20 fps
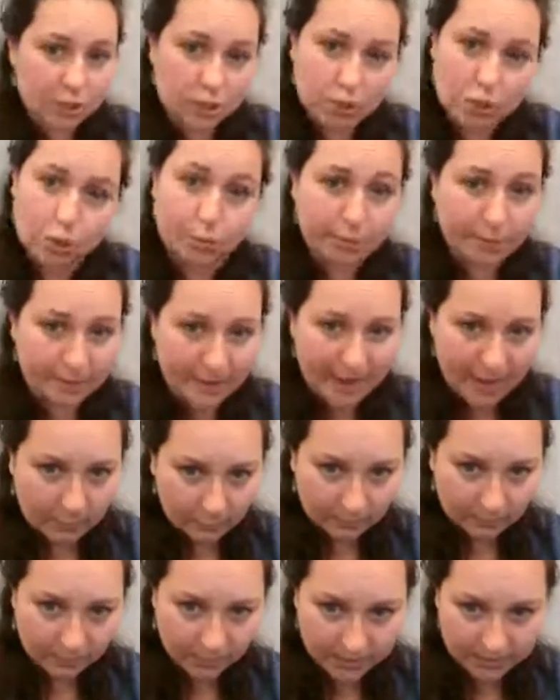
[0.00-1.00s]
super
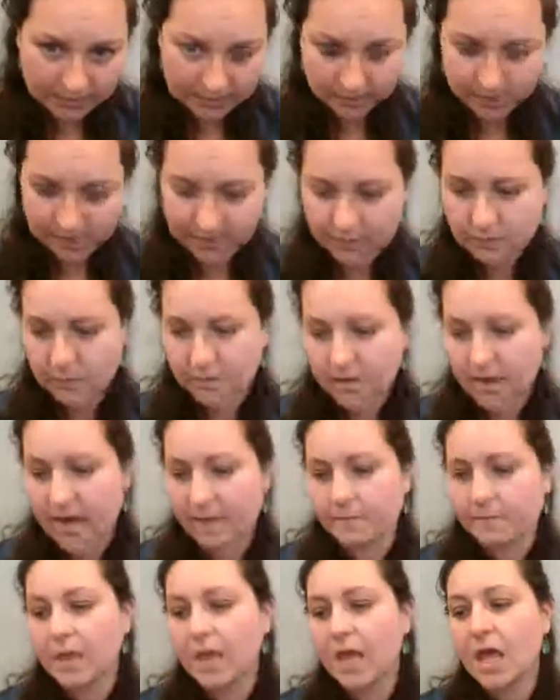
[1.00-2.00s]
powerful husband, okay?